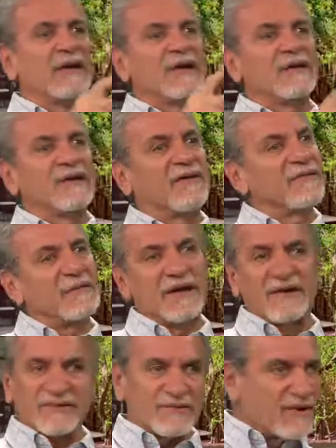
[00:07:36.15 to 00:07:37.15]
He'll give it to me.
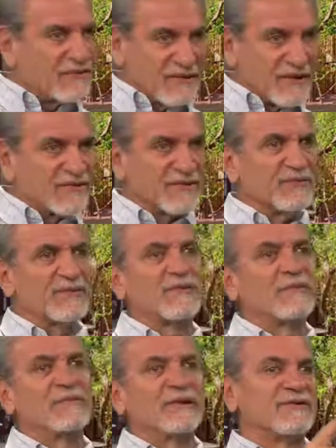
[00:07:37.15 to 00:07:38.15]
He has a great function
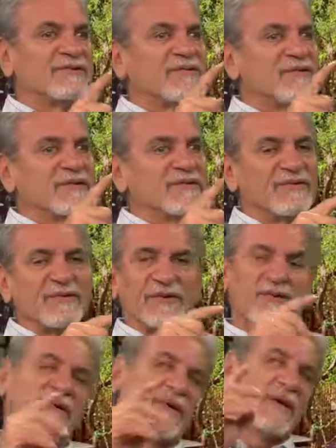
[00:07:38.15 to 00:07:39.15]
room and so forth and so on.
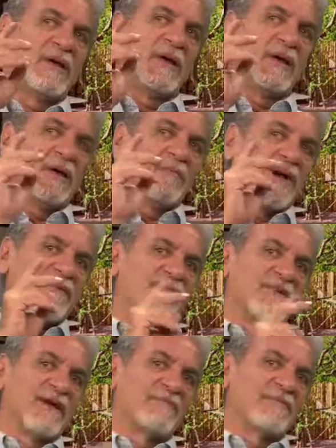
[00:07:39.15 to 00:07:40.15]
Or
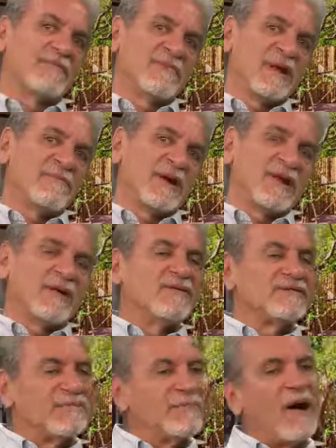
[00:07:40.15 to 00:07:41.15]
my buddy
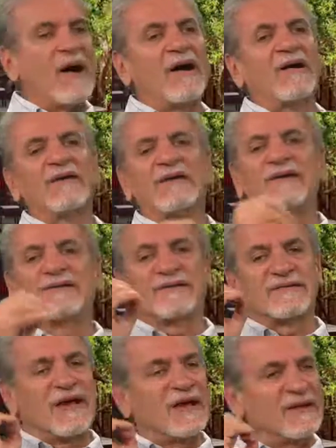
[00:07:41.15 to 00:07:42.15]
owns a bar, and he
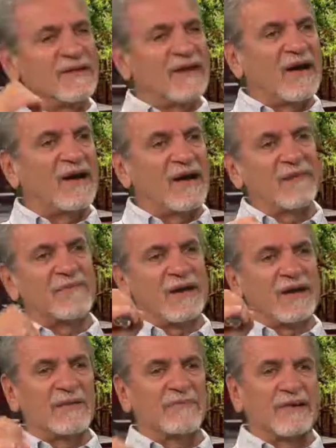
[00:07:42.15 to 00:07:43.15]
says, anytime,
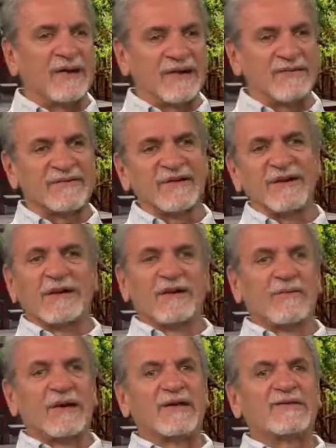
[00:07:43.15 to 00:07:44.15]
any place,
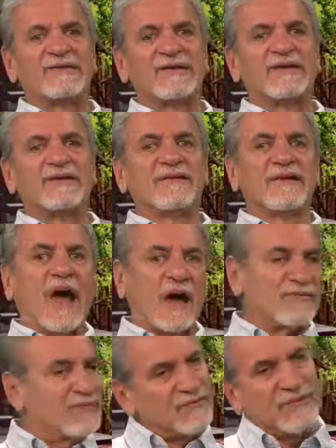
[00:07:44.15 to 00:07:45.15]
we can seat
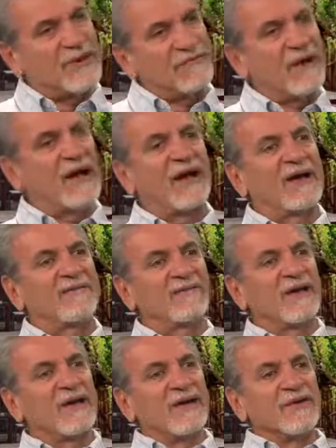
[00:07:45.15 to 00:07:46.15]
125.
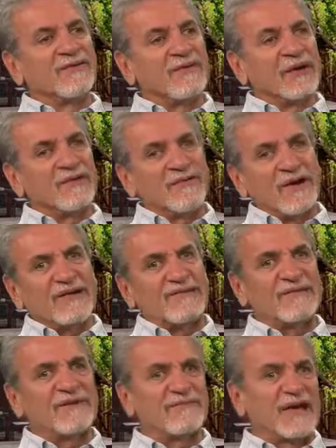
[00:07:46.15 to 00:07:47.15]
So I try to
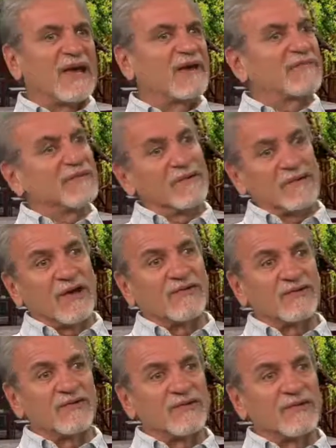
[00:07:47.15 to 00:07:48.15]
see if they have a
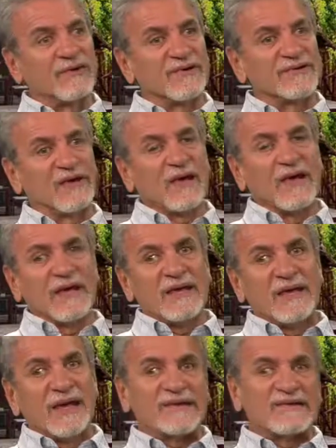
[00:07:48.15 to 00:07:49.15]
location too, because
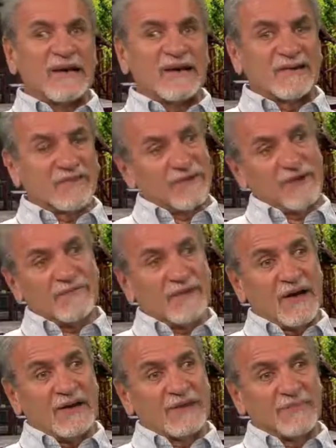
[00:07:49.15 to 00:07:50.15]
yes, I can try to
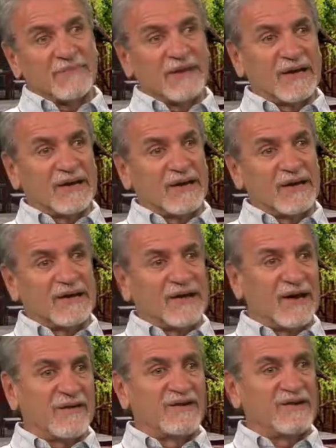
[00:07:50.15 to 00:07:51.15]
find it, but I can't
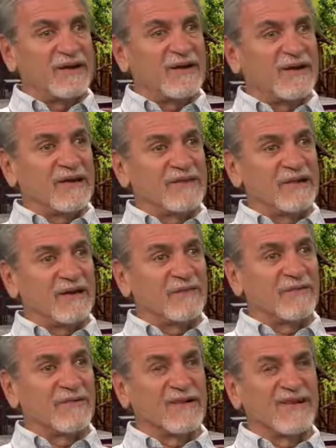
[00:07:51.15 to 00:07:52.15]
guarantee
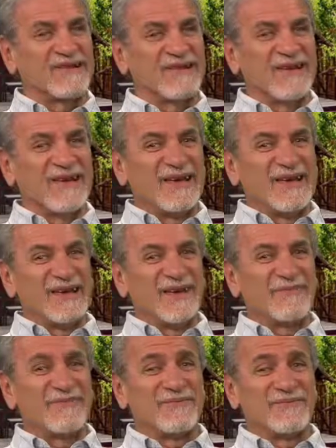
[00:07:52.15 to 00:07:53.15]
anything. Whereas
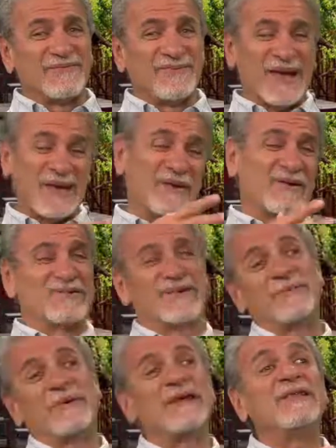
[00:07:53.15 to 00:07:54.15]
if they know
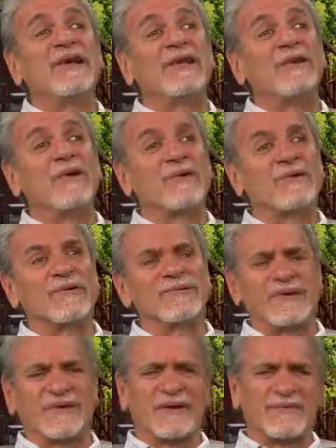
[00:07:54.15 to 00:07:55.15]
somebody in their local,
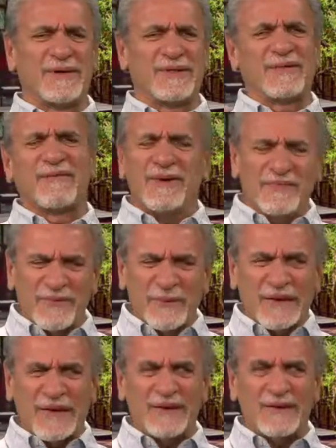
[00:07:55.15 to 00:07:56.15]
they'll look at me like, where are you from
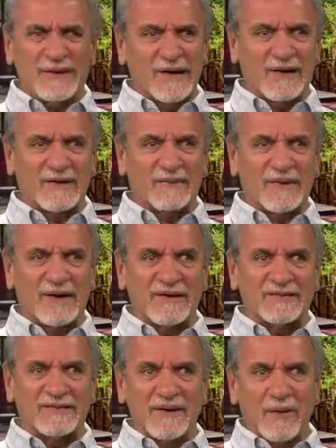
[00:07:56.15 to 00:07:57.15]
again? Gardner,
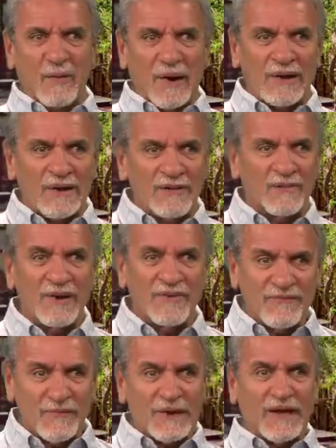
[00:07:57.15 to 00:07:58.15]
Mass. What? Where are you
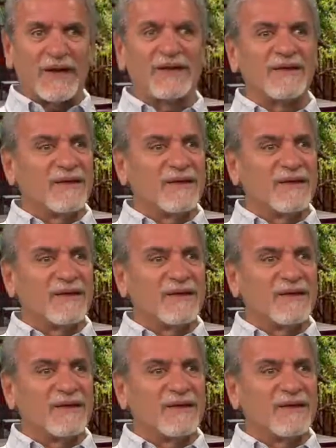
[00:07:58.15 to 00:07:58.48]
from again?